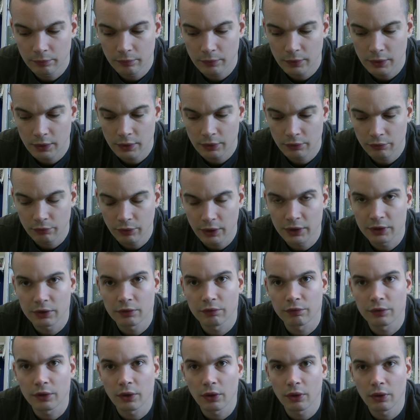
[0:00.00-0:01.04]
and the rest
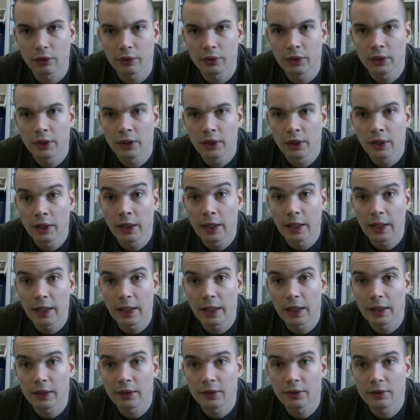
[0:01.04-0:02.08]
have gone.
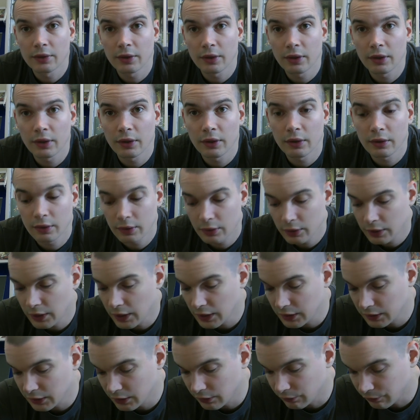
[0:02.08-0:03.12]
And
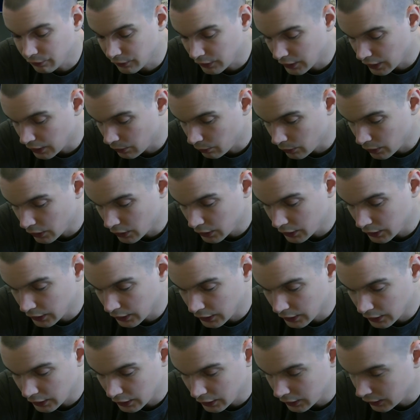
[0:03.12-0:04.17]
that's it for that one.
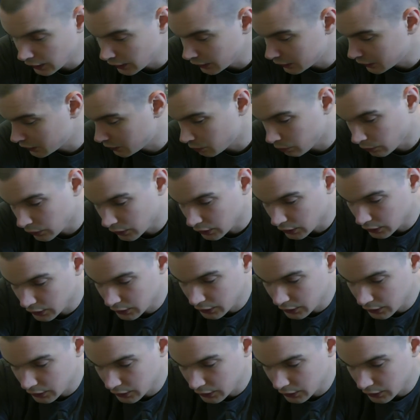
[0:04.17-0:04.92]
Next one